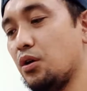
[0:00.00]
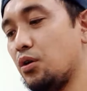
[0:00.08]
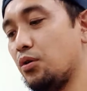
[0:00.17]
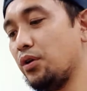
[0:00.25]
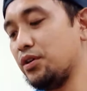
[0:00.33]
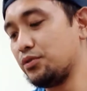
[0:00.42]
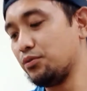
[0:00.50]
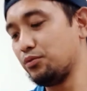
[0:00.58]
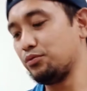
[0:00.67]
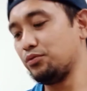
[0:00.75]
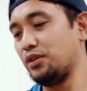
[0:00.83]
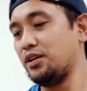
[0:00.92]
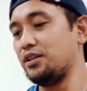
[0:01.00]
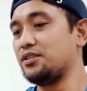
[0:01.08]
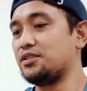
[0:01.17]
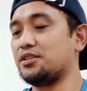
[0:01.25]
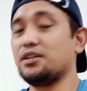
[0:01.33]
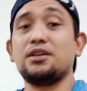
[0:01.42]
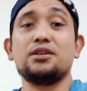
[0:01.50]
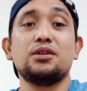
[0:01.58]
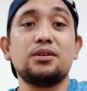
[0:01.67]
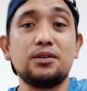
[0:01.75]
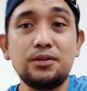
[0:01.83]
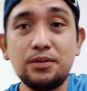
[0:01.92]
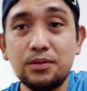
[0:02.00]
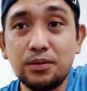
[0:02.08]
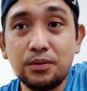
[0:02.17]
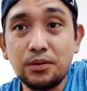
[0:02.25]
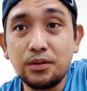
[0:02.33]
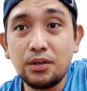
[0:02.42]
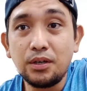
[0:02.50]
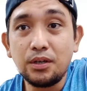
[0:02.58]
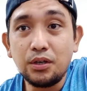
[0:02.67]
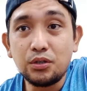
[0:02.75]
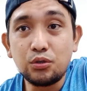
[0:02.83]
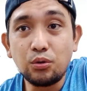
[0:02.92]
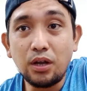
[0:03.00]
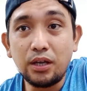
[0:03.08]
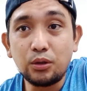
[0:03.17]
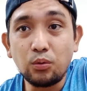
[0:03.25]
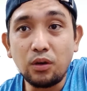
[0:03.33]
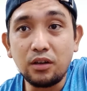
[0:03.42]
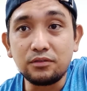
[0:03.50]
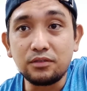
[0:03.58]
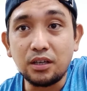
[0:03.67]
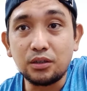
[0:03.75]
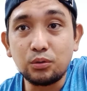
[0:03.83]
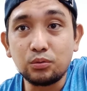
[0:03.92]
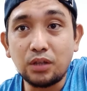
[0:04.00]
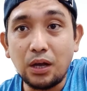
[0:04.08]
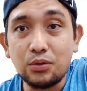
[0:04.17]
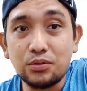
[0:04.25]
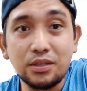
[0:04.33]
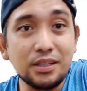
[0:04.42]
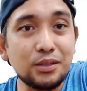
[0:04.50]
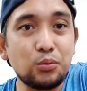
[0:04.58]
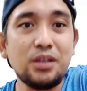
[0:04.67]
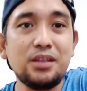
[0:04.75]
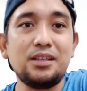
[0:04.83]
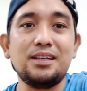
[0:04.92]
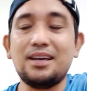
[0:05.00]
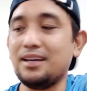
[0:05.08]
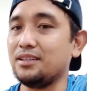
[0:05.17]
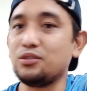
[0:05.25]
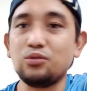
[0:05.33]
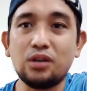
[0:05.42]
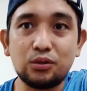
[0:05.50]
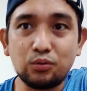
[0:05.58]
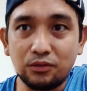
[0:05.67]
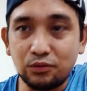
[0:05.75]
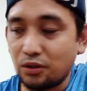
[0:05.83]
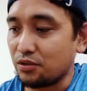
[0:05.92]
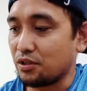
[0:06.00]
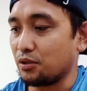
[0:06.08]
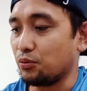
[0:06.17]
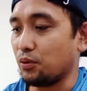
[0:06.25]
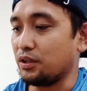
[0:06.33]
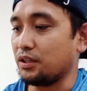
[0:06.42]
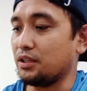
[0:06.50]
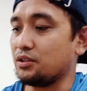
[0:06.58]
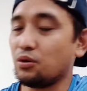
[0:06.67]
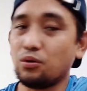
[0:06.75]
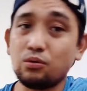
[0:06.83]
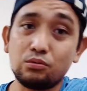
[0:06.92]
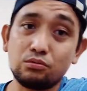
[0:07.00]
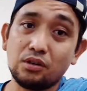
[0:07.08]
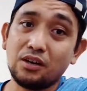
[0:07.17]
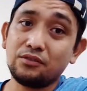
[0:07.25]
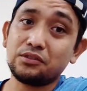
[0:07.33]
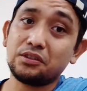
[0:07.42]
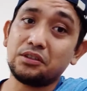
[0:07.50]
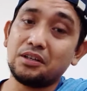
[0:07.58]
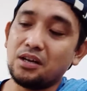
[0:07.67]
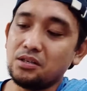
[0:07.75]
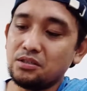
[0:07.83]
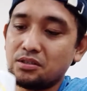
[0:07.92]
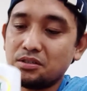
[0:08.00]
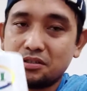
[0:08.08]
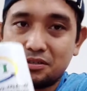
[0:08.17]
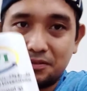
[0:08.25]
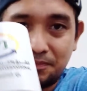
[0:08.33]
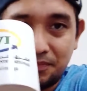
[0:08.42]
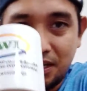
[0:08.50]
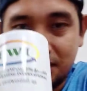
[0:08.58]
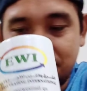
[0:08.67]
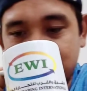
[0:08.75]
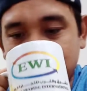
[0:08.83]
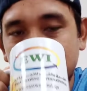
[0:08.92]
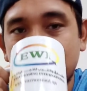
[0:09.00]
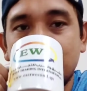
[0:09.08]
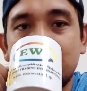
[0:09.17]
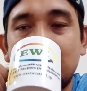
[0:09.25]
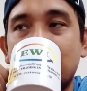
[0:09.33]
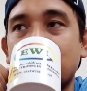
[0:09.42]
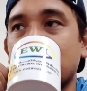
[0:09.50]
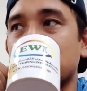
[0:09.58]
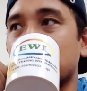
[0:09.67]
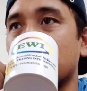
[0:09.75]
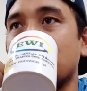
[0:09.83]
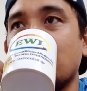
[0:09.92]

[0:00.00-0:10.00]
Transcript: Okay, so today is July 12, 2020. And July 12, 2020. So after lunch, yan, drinking my